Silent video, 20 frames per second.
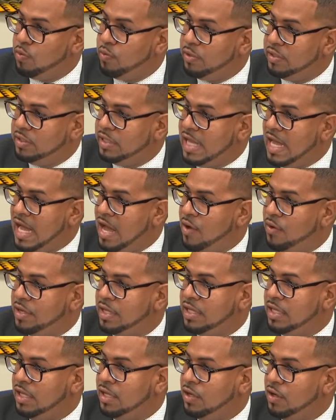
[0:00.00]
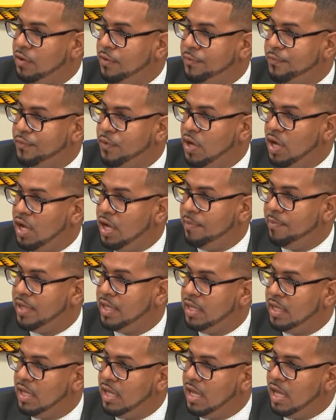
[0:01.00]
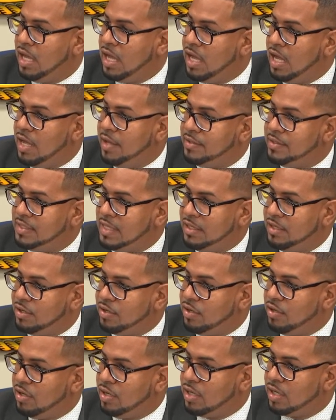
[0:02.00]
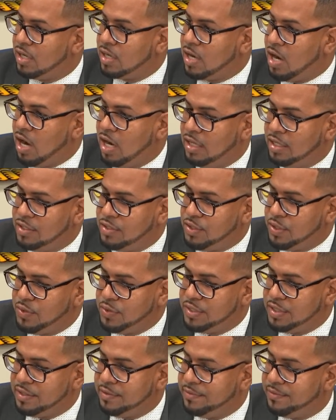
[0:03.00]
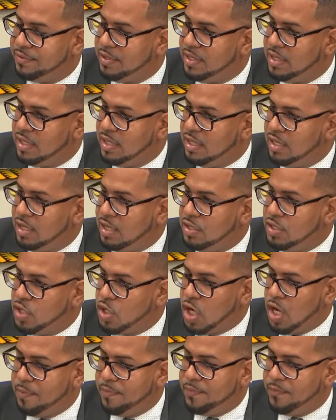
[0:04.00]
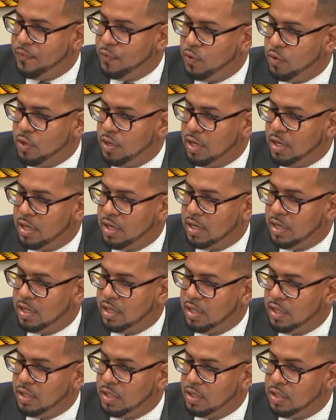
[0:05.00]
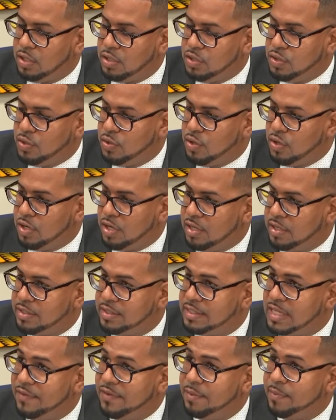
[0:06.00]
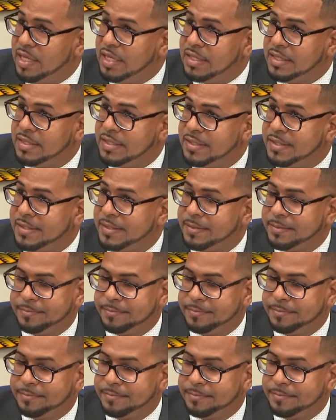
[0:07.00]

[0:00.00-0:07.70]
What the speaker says: will now hear from Senator Carla Joseph. You're up for your 7 minutes.